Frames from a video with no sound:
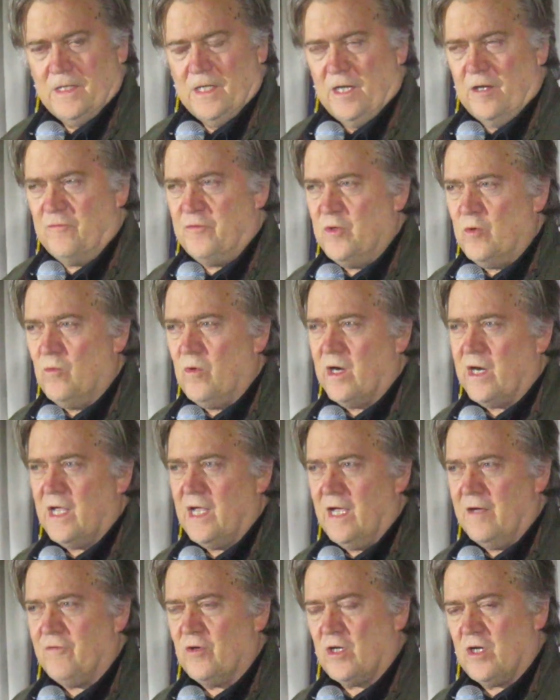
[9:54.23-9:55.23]
And if you want to
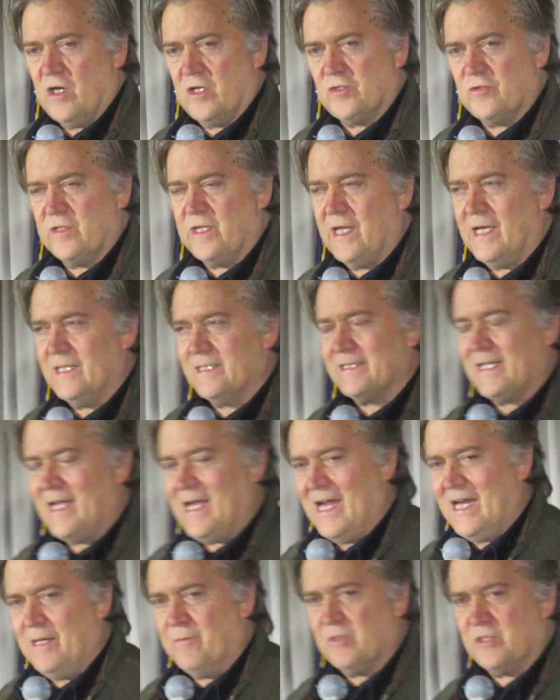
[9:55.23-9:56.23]
have a country that has
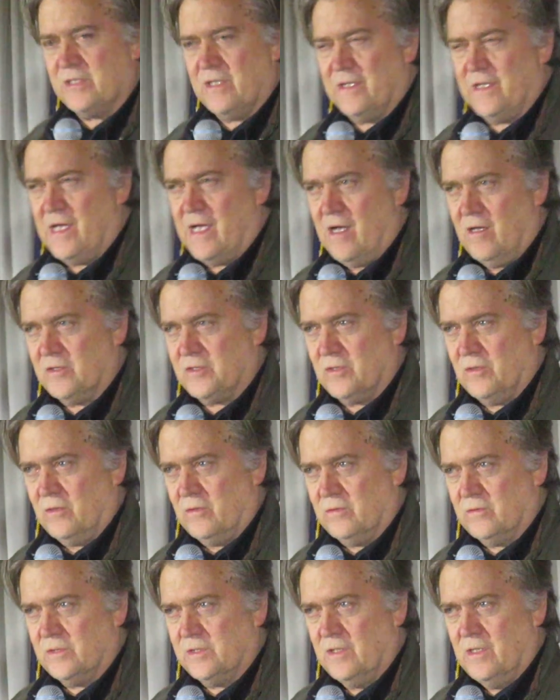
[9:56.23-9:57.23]
80% of the
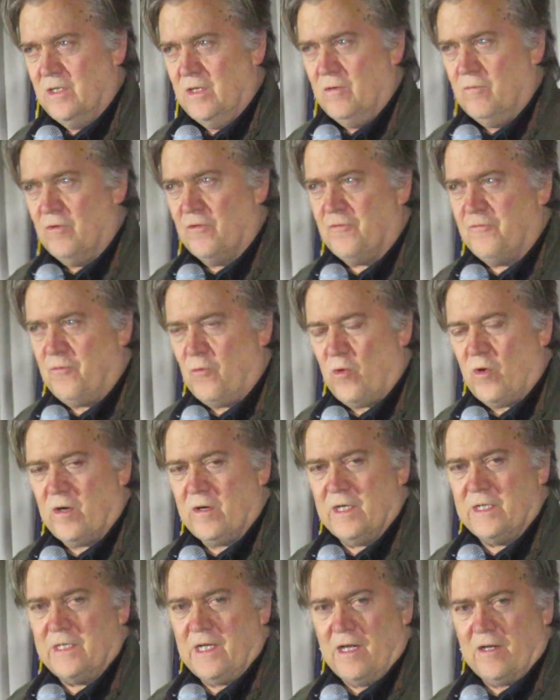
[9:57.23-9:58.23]
households with
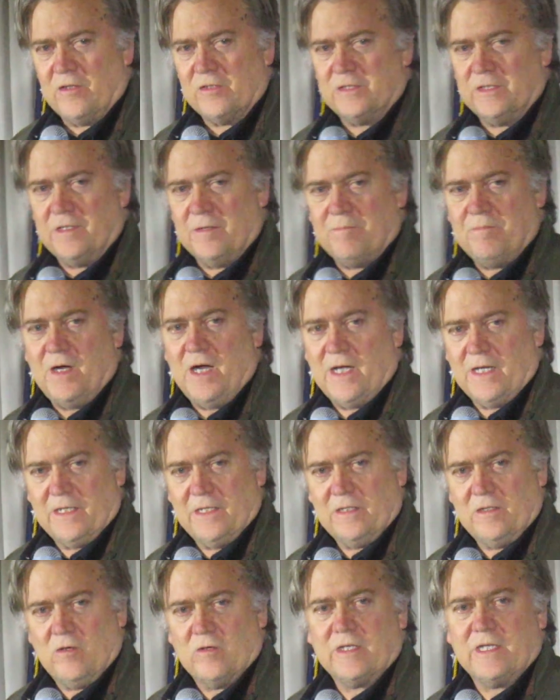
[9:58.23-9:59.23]
$400 in their
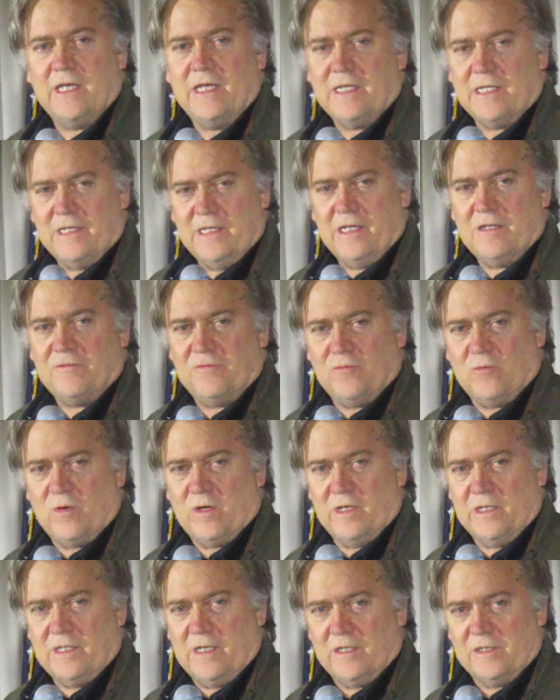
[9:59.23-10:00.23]
pocket or can't get
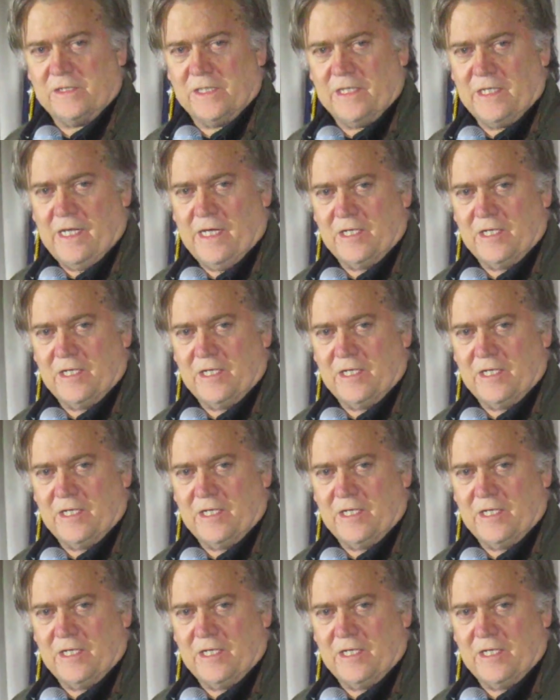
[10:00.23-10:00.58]
$400 in